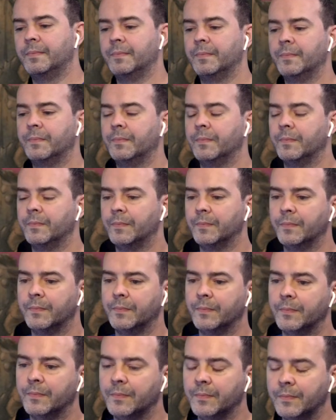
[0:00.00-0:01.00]

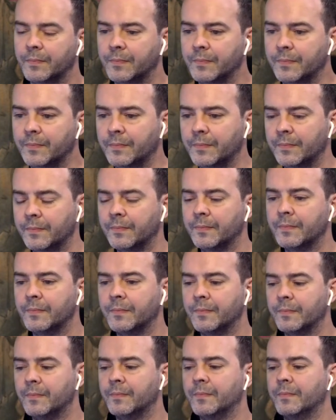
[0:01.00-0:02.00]

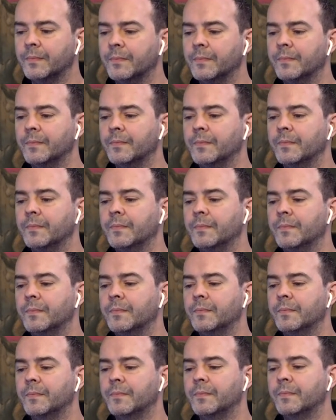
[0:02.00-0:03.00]

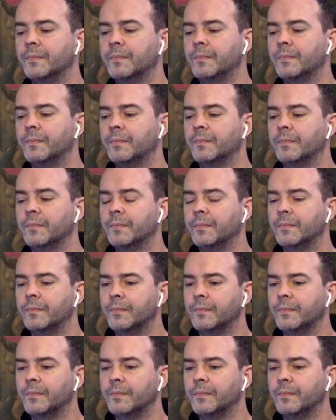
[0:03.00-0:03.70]
The person shown says nothing.